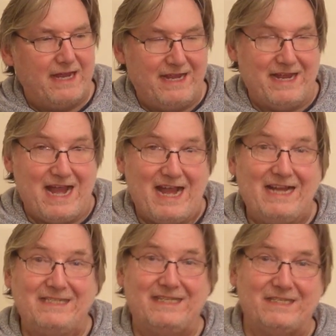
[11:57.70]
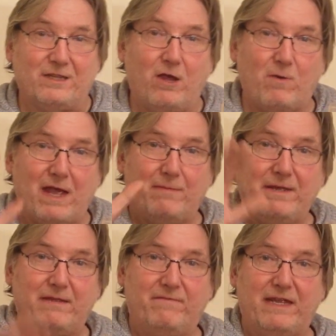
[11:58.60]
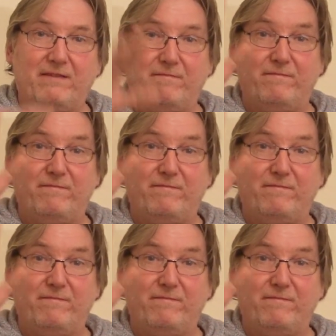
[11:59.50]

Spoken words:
It hides its low ABV